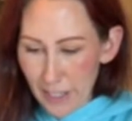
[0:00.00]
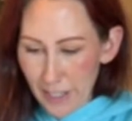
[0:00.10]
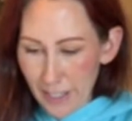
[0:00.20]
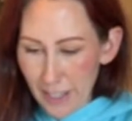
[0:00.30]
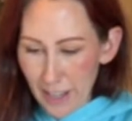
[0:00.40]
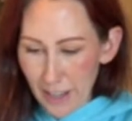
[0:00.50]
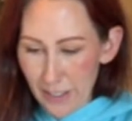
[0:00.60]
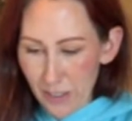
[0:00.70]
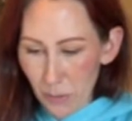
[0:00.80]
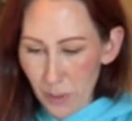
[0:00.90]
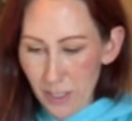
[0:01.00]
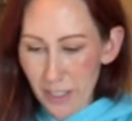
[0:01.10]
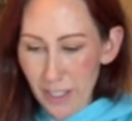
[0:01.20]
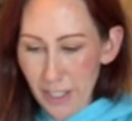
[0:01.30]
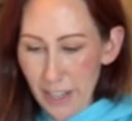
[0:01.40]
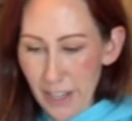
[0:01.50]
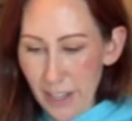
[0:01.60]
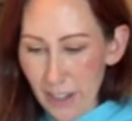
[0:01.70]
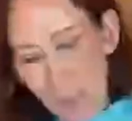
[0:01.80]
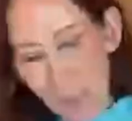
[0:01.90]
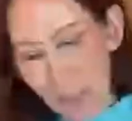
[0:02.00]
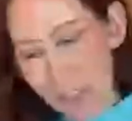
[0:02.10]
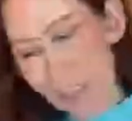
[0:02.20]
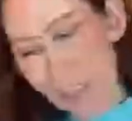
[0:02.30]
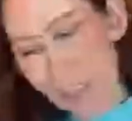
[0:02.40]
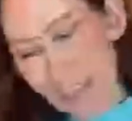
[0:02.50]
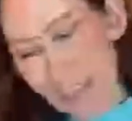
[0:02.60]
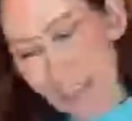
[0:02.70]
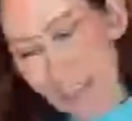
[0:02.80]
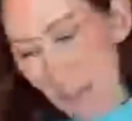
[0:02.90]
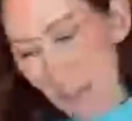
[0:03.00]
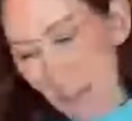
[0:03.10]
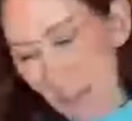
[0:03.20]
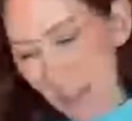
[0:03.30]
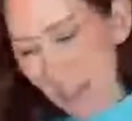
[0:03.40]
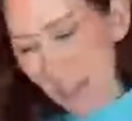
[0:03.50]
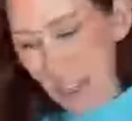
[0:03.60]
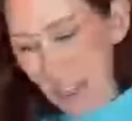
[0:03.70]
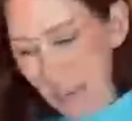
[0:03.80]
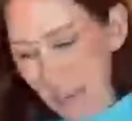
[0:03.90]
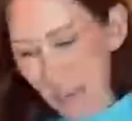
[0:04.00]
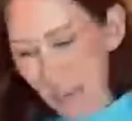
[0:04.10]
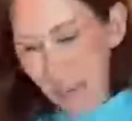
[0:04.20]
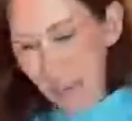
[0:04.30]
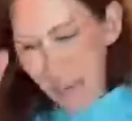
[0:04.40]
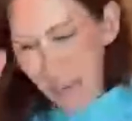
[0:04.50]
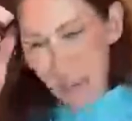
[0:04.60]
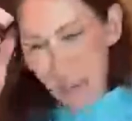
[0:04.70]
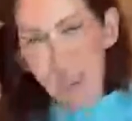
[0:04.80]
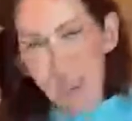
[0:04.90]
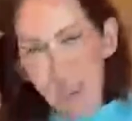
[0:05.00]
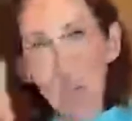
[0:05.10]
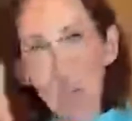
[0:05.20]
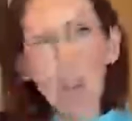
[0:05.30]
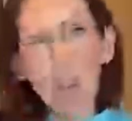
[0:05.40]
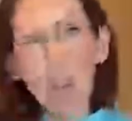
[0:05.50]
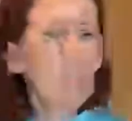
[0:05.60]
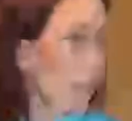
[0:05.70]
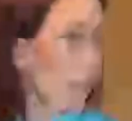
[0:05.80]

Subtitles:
Yes, we did. Oh, baby, thank you. I